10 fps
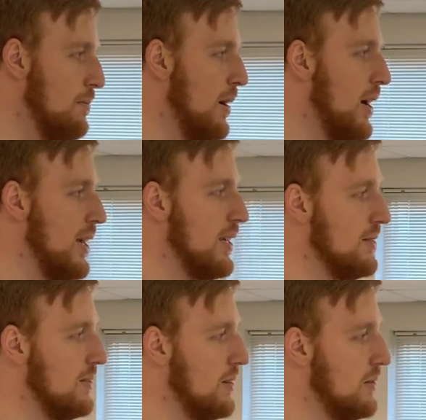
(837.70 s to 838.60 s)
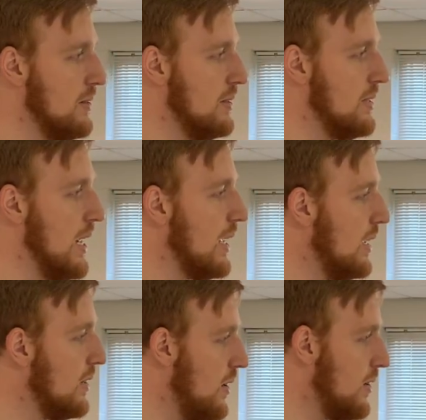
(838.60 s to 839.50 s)
by
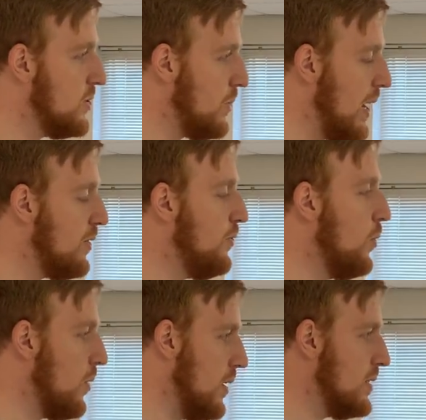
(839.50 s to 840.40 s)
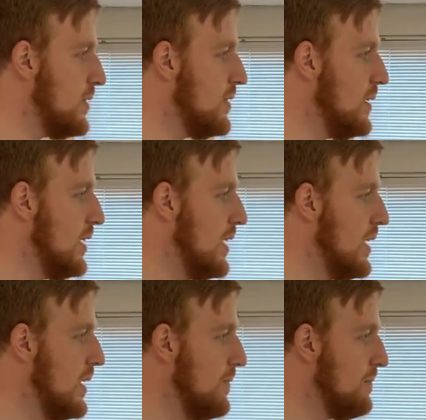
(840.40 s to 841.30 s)
taking God's wrath for us,
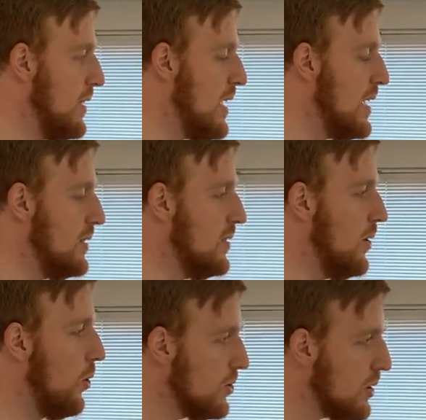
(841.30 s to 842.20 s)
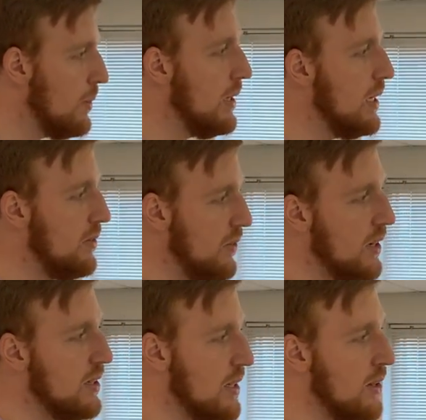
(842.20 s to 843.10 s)
he ultimately
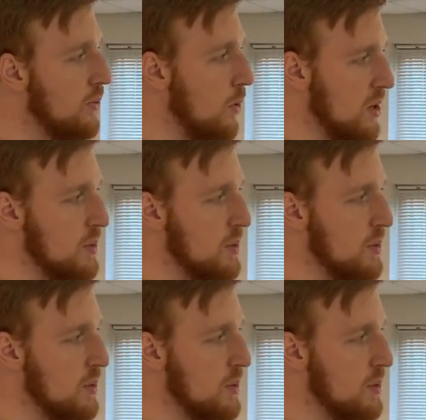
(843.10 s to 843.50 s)
defeated death for